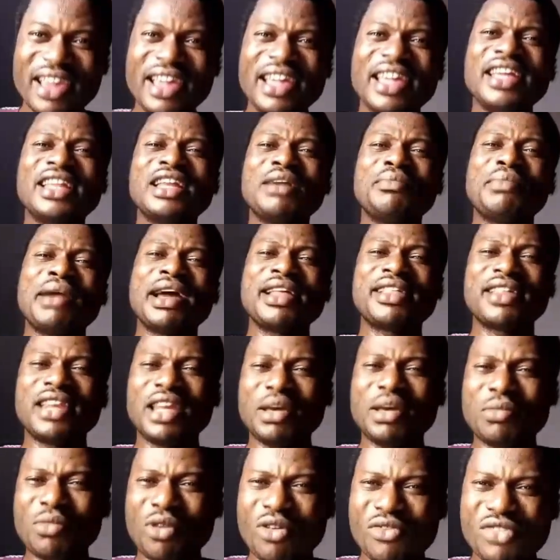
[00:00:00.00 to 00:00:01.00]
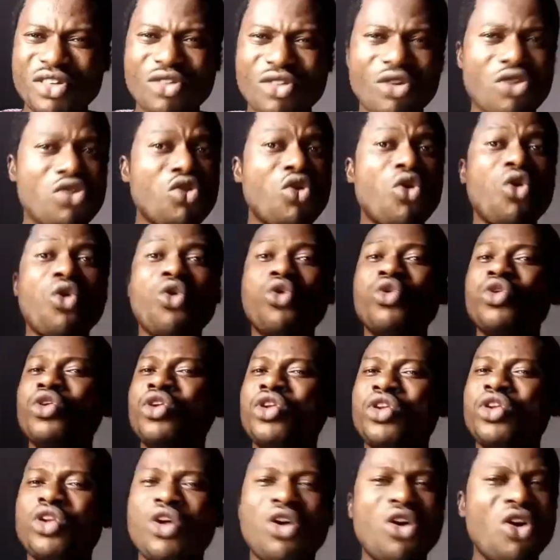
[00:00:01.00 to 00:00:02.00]
In the mighty name of Jesus. O
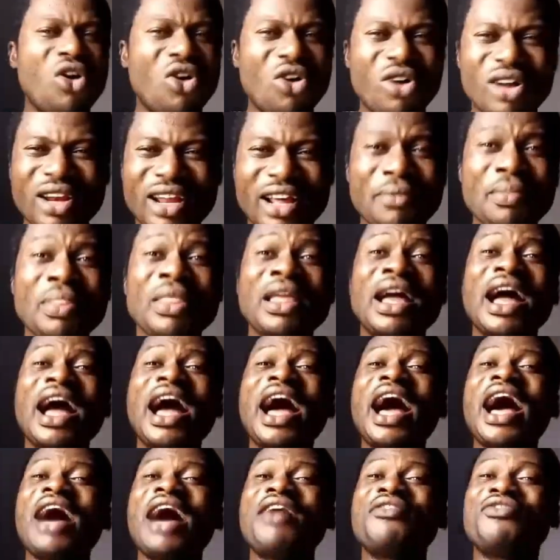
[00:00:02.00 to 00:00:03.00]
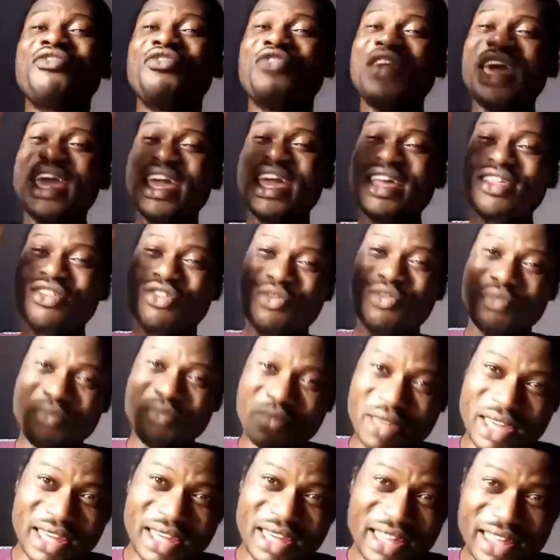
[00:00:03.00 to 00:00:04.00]
Lord, avenge
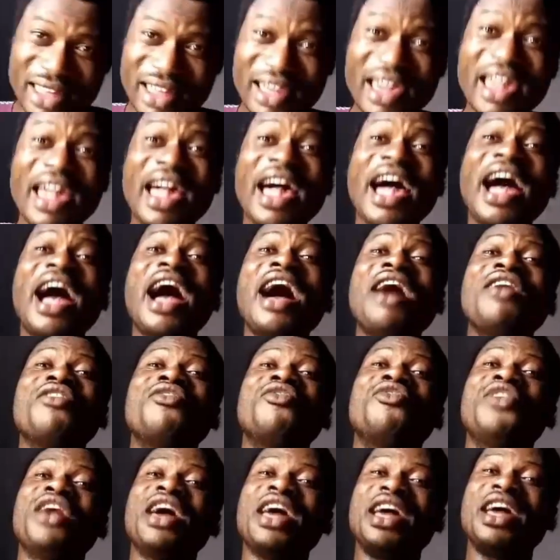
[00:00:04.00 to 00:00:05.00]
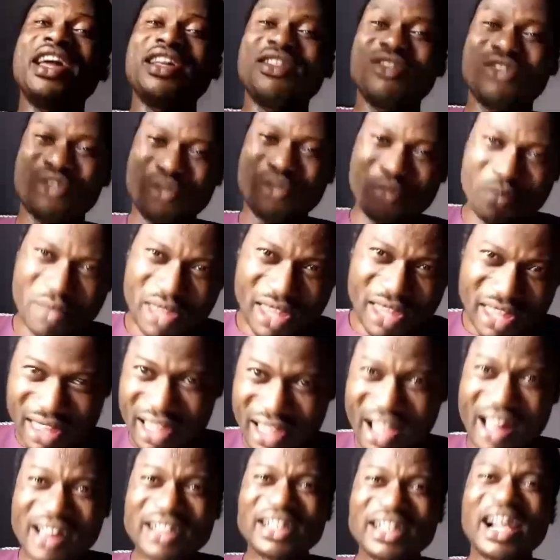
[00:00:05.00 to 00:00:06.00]
me. Avenge me.